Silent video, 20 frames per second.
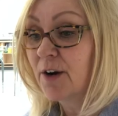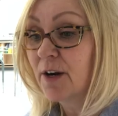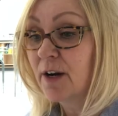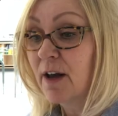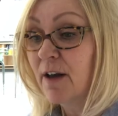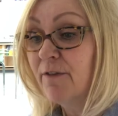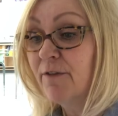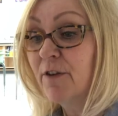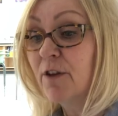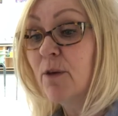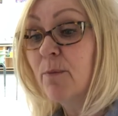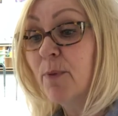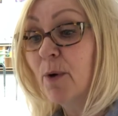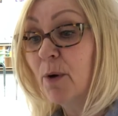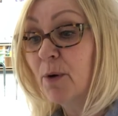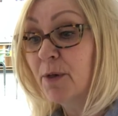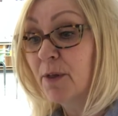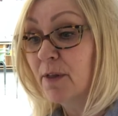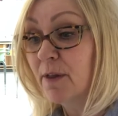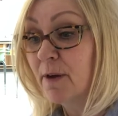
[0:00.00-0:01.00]
enough for the
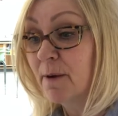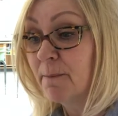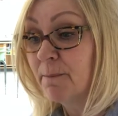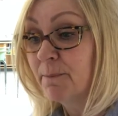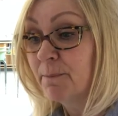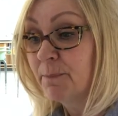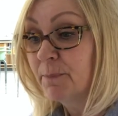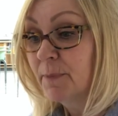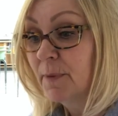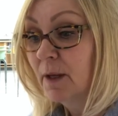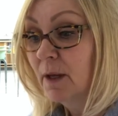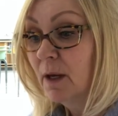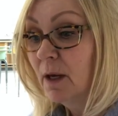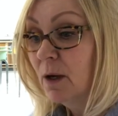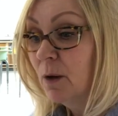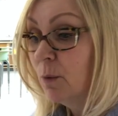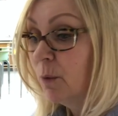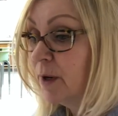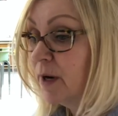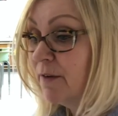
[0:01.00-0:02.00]
both of them.
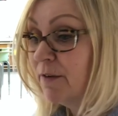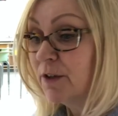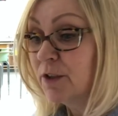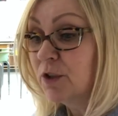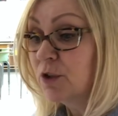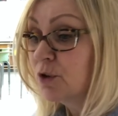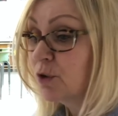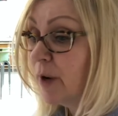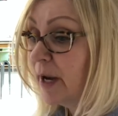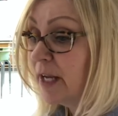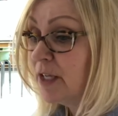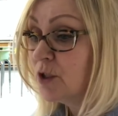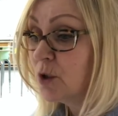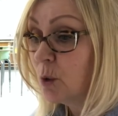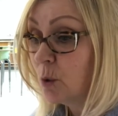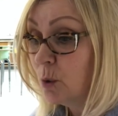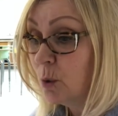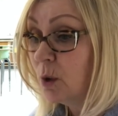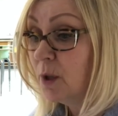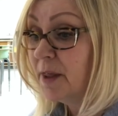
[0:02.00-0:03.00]
Whatever strange
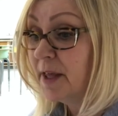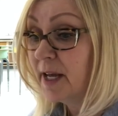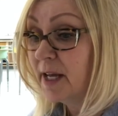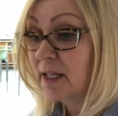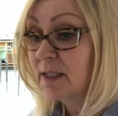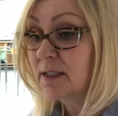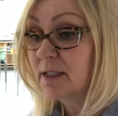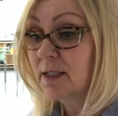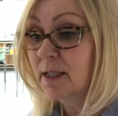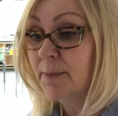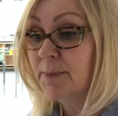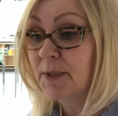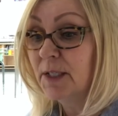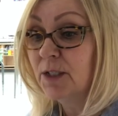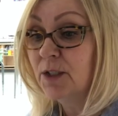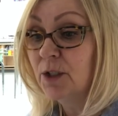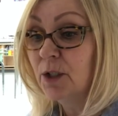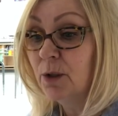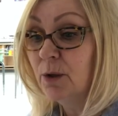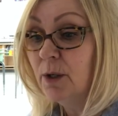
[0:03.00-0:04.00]
hole they had slipped
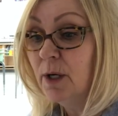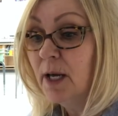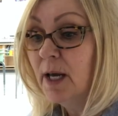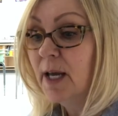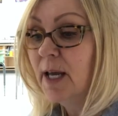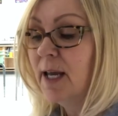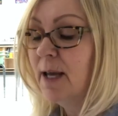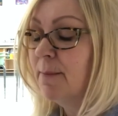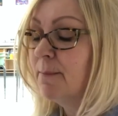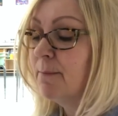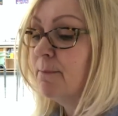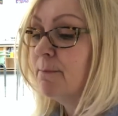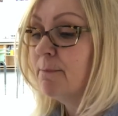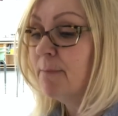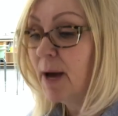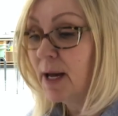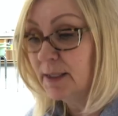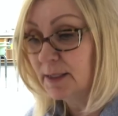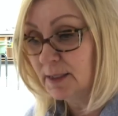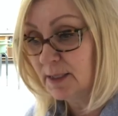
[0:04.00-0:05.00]
into, it
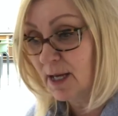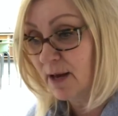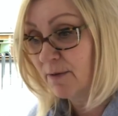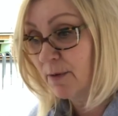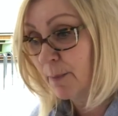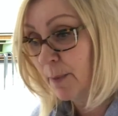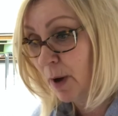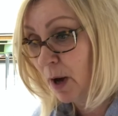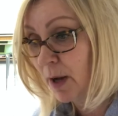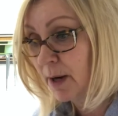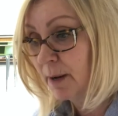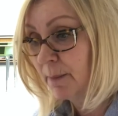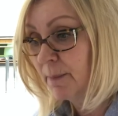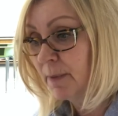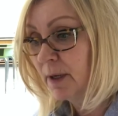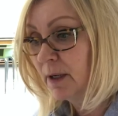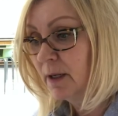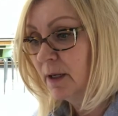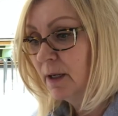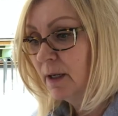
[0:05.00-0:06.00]
must have a bottom.
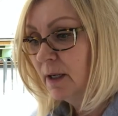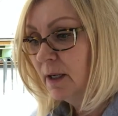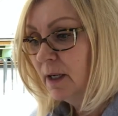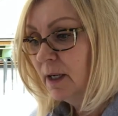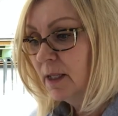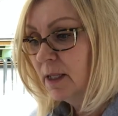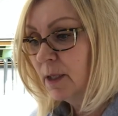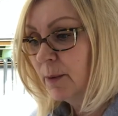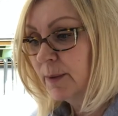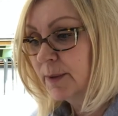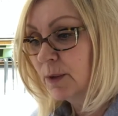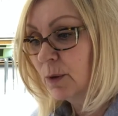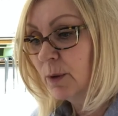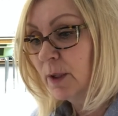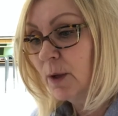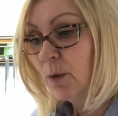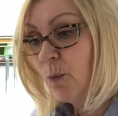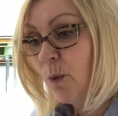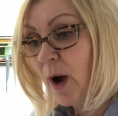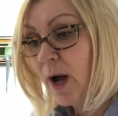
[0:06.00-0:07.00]
There was
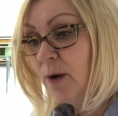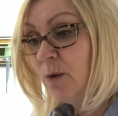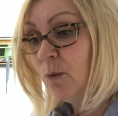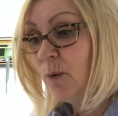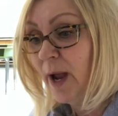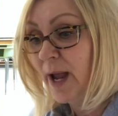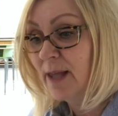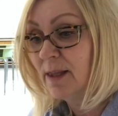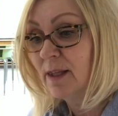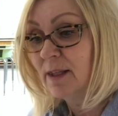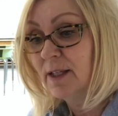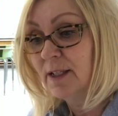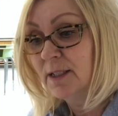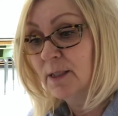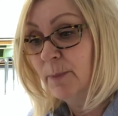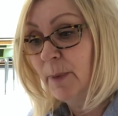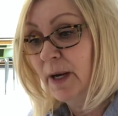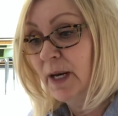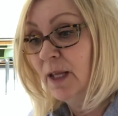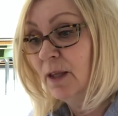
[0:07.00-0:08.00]
only one way that this
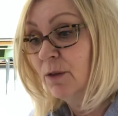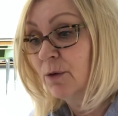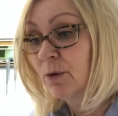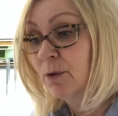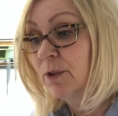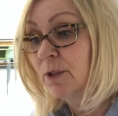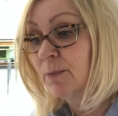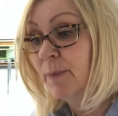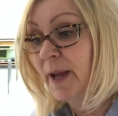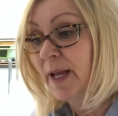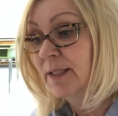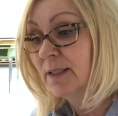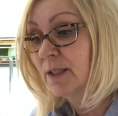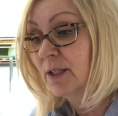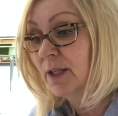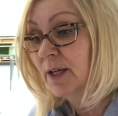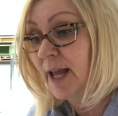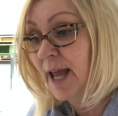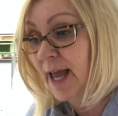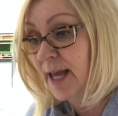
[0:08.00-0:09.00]
spinning through space
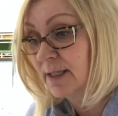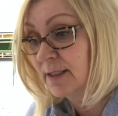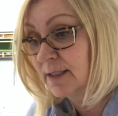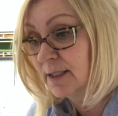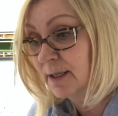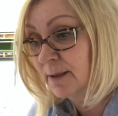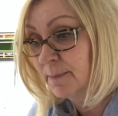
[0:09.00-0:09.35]
could end.